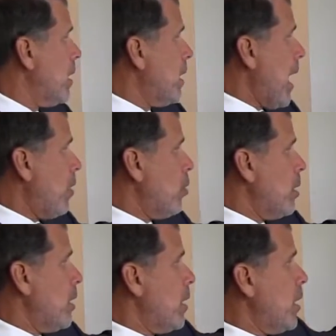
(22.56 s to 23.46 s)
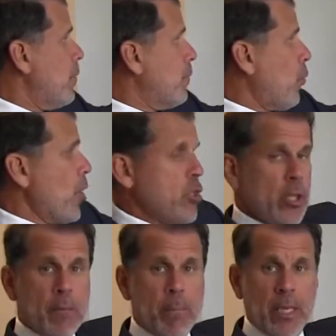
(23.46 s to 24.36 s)
Now,
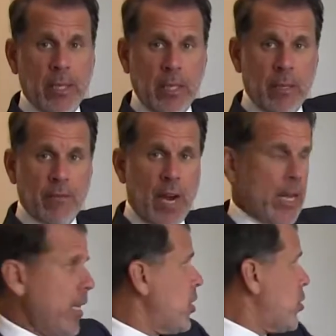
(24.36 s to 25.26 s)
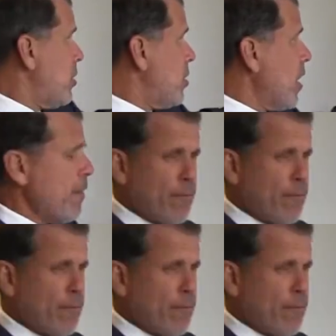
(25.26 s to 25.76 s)
fraudulent billing violations.